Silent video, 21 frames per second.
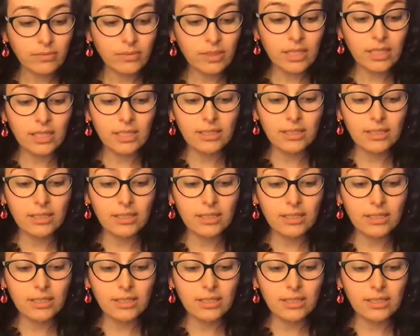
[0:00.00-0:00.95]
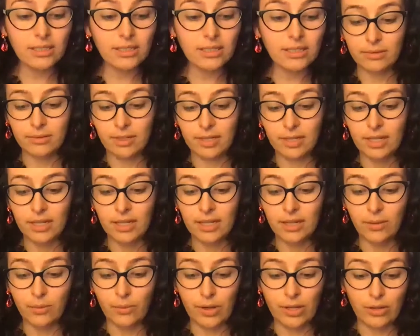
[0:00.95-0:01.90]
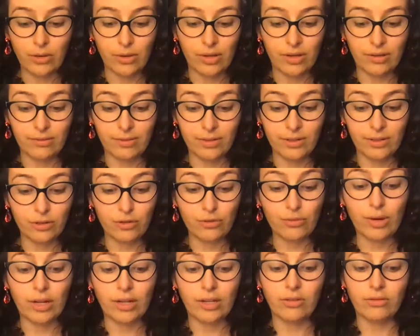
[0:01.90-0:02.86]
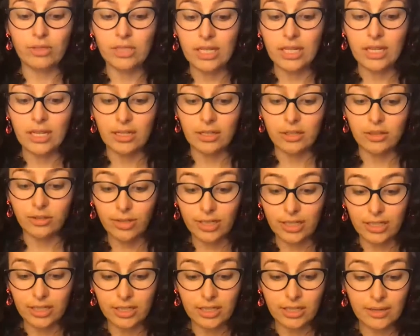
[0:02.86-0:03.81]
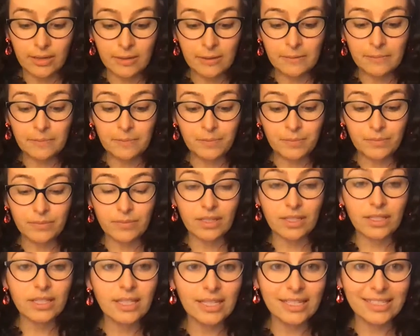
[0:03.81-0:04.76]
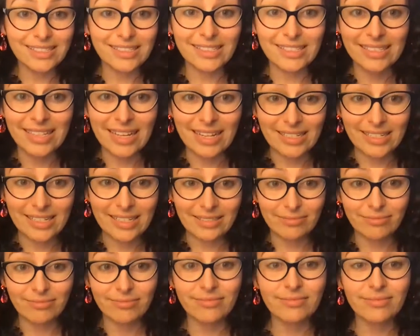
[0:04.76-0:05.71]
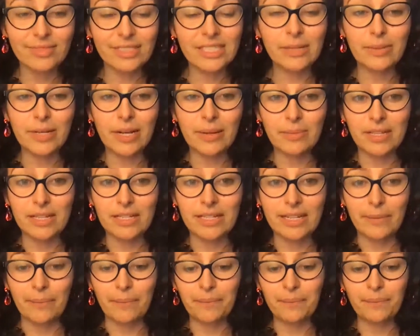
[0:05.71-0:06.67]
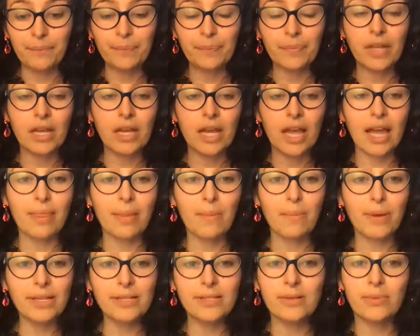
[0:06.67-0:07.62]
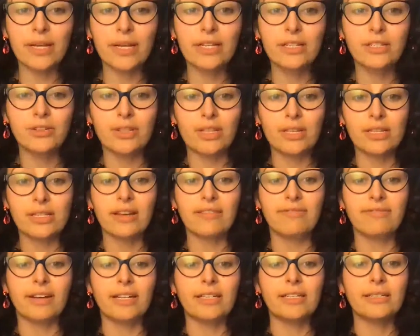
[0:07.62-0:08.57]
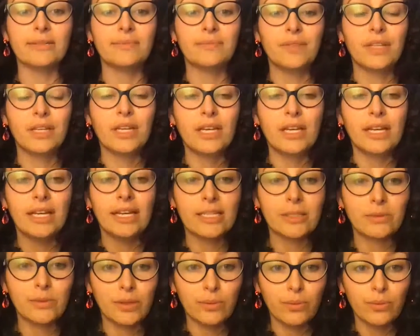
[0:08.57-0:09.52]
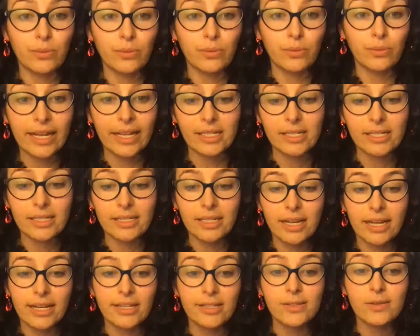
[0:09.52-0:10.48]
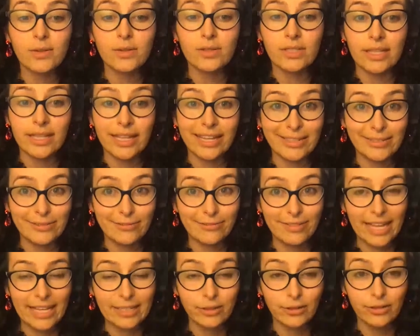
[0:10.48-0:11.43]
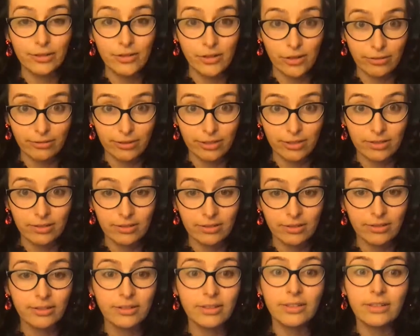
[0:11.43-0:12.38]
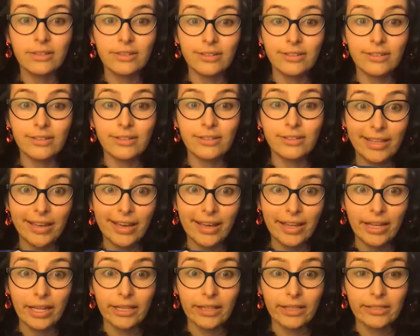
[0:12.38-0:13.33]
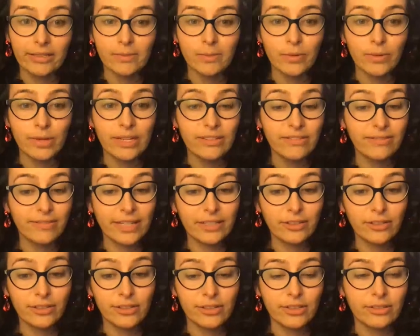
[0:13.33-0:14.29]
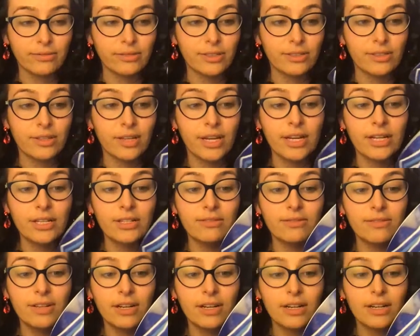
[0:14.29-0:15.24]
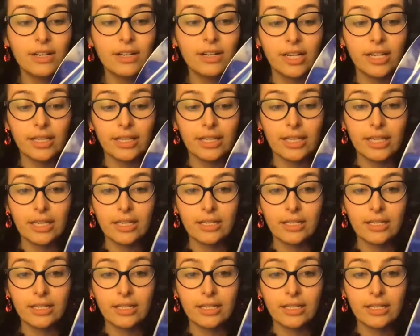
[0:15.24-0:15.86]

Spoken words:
the final step, when you have drunk your tea and enjoyed it, is to set it, tip it upside down. And the best way to do this, I find, is with one hand and a saucer that is flat on the surface, not in the air like this, but when it's flat on the surface, to very gently